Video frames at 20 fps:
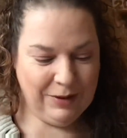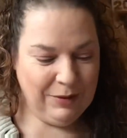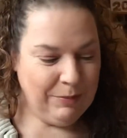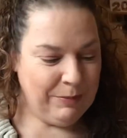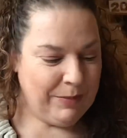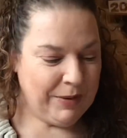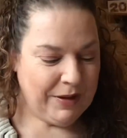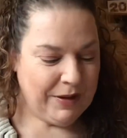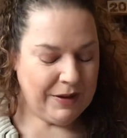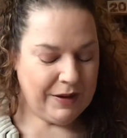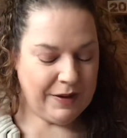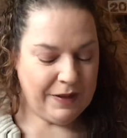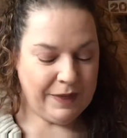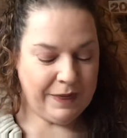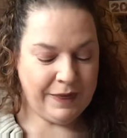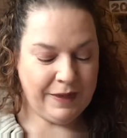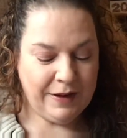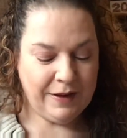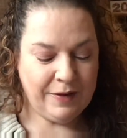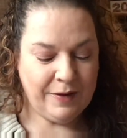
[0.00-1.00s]
But
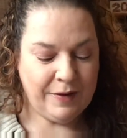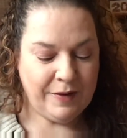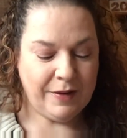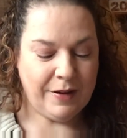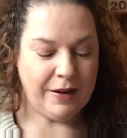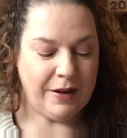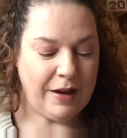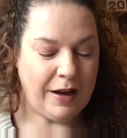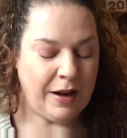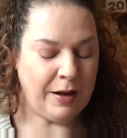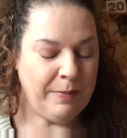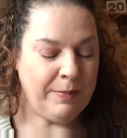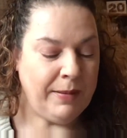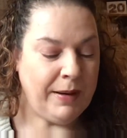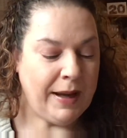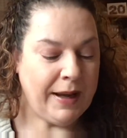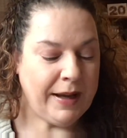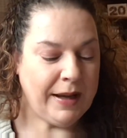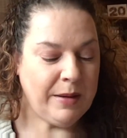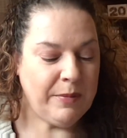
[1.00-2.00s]
this, I
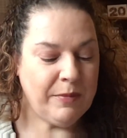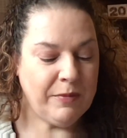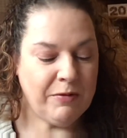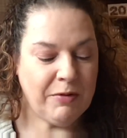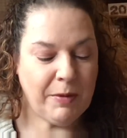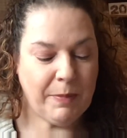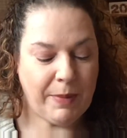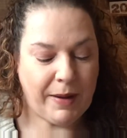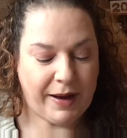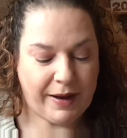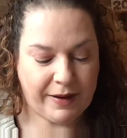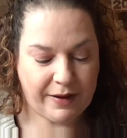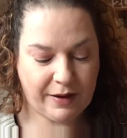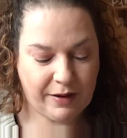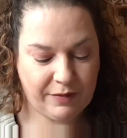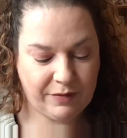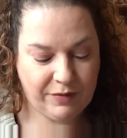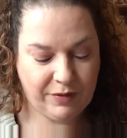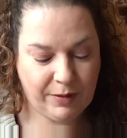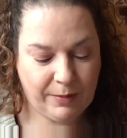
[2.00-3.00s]
blame Rebecca
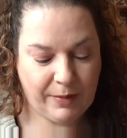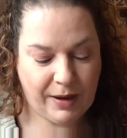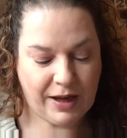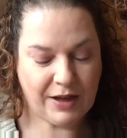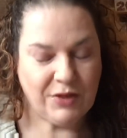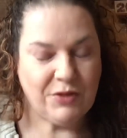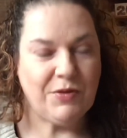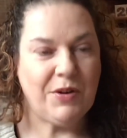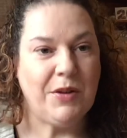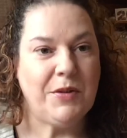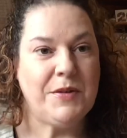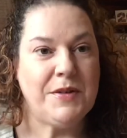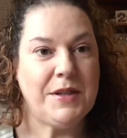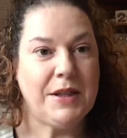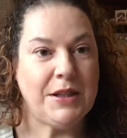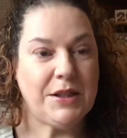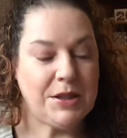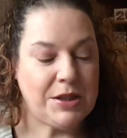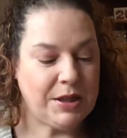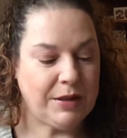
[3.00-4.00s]
from Hedgerow
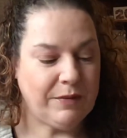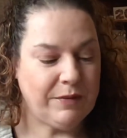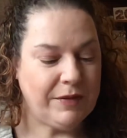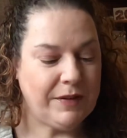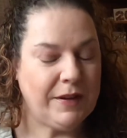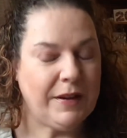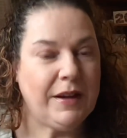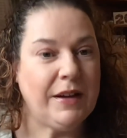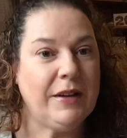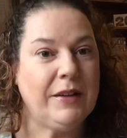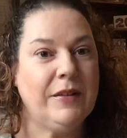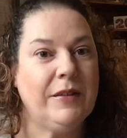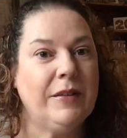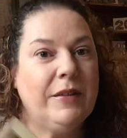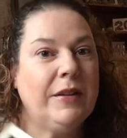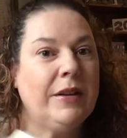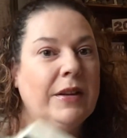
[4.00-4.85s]
Stitching for this.